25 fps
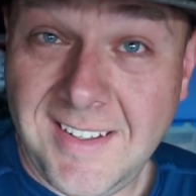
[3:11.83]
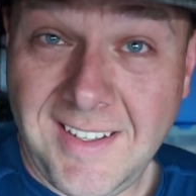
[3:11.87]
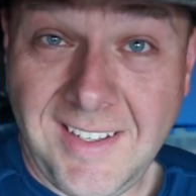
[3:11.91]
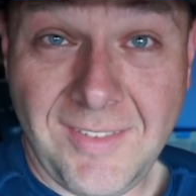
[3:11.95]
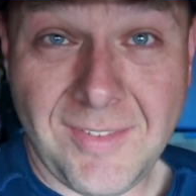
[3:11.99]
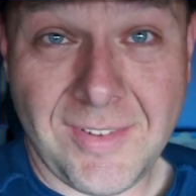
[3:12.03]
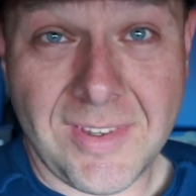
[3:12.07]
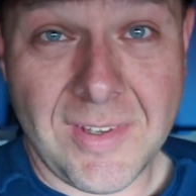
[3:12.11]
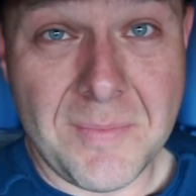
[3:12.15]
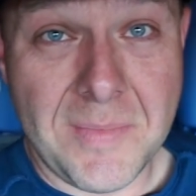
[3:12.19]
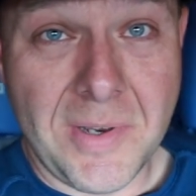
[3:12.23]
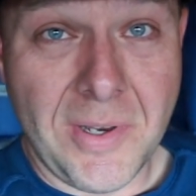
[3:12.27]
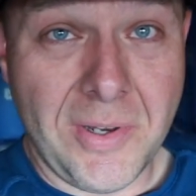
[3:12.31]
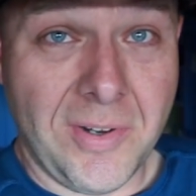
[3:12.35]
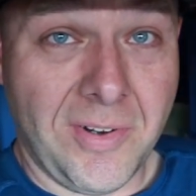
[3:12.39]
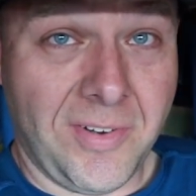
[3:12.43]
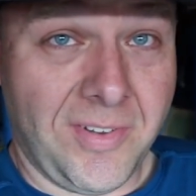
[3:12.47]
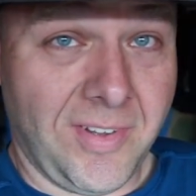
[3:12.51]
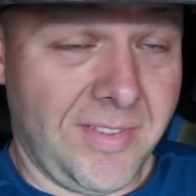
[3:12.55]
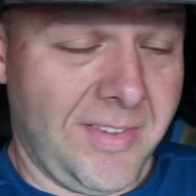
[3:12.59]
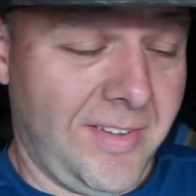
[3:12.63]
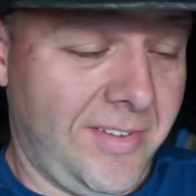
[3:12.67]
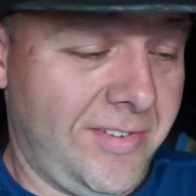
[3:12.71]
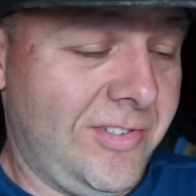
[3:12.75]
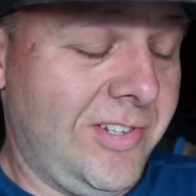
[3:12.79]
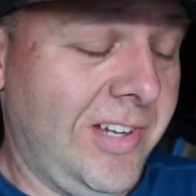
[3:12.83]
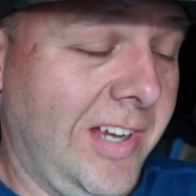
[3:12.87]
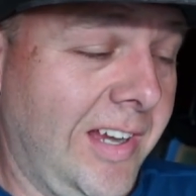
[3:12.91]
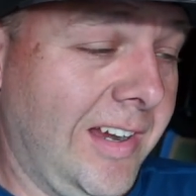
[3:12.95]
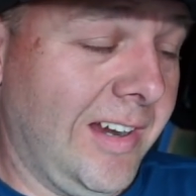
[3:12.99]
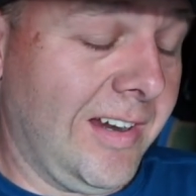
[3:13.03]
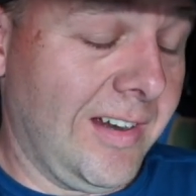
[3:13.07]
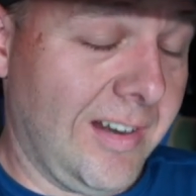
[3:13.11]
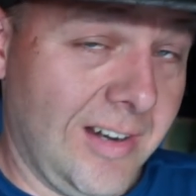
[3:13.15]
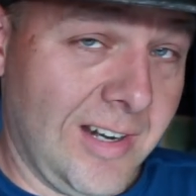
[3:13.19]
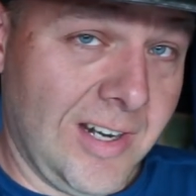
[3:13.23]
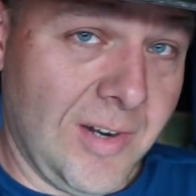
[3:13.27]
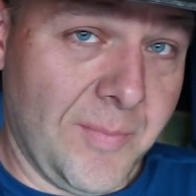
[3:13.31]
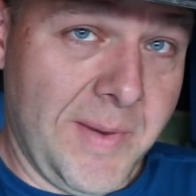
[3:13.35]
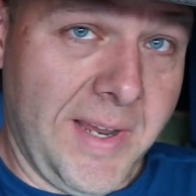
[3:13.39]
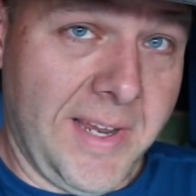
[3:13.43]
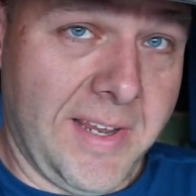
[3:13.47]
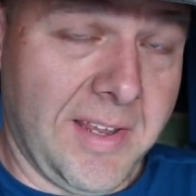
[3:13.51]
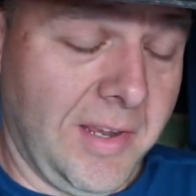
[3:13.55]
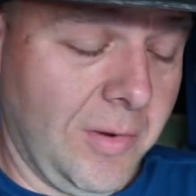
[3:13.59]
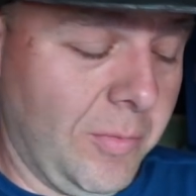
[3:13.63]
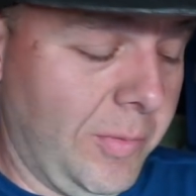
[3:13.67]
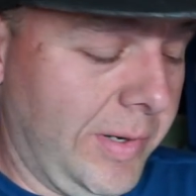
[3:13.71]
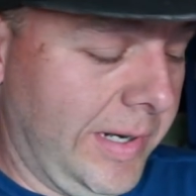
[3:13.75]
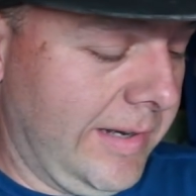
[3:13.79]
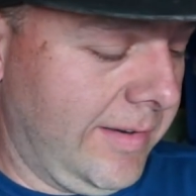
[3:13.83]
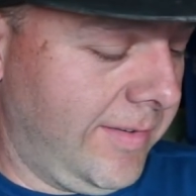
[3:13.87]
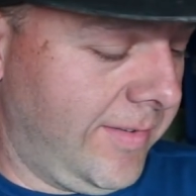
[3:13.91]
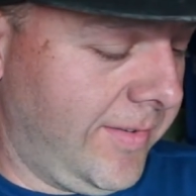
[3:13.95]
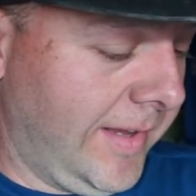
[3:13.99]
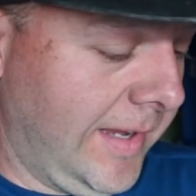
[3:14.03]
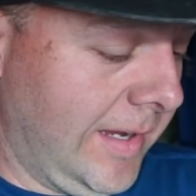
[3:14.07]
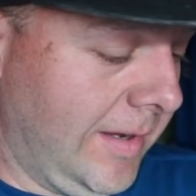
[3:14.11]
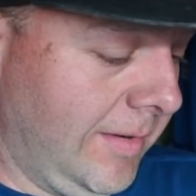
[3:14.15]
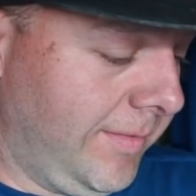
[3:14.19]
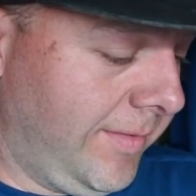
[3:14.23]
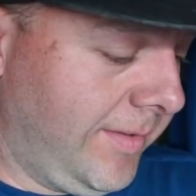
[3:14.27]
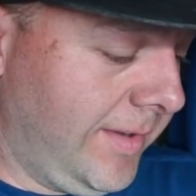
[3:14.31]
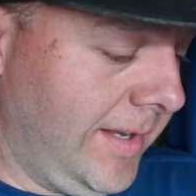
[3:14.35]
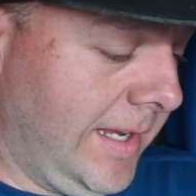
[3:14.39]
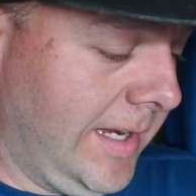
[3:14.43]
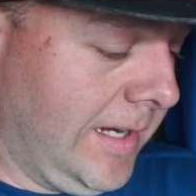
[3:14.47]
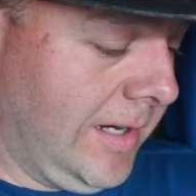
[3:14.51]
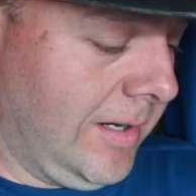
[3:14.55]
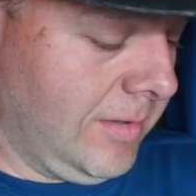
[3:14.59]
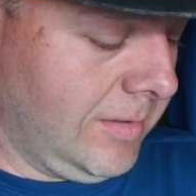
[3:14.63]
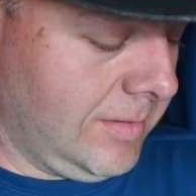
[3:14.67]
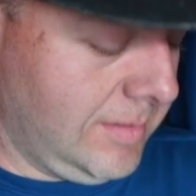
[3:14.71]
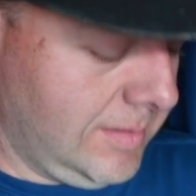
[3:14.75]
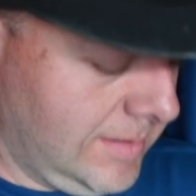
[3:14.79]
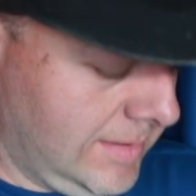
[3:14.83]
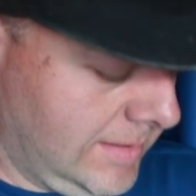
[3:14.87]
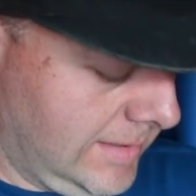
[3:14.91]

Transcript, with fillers: even the motors on this chair are making weird sounds now.